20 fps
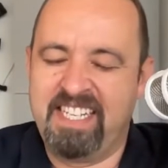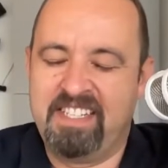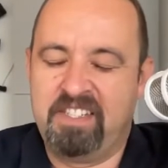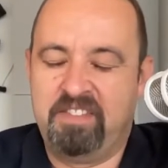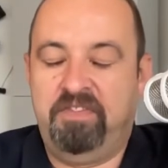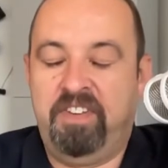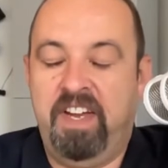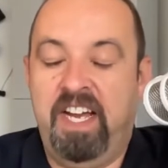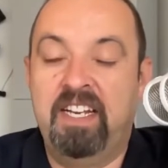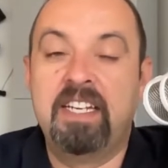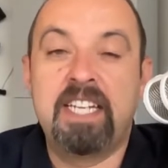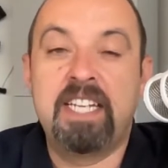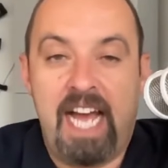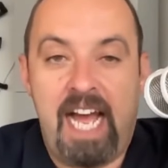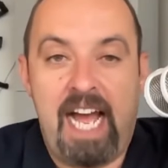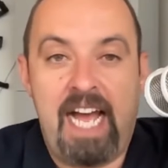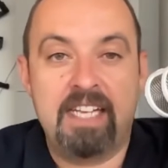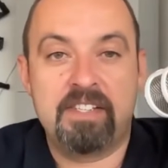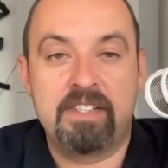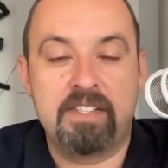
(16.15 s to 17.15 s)
It's
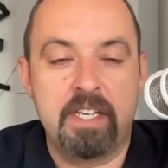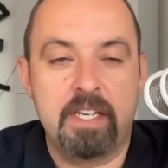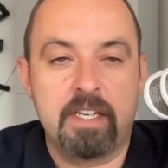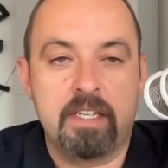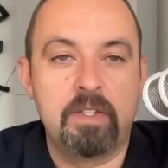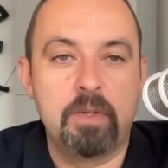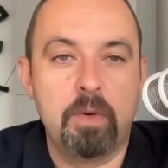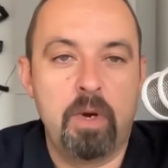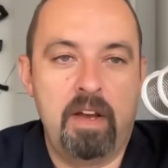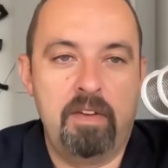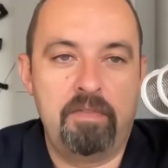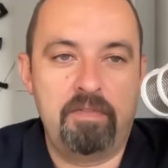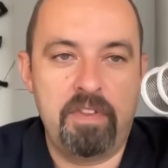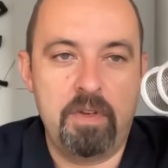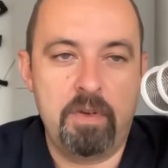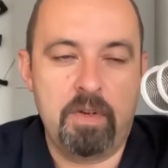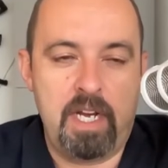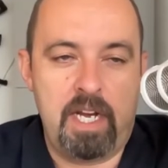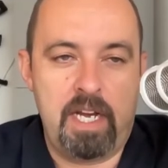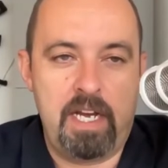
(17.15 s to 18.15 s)
fantastic to have
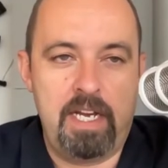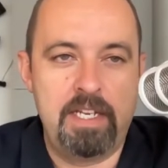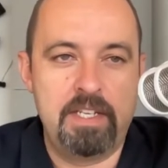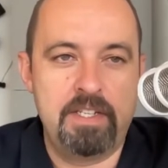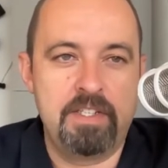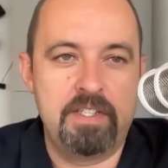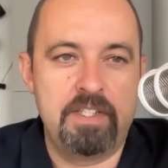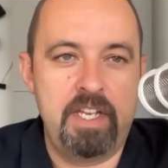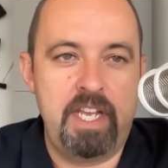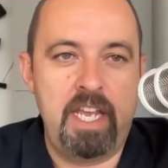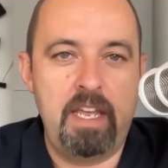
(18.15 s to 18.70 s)
you guys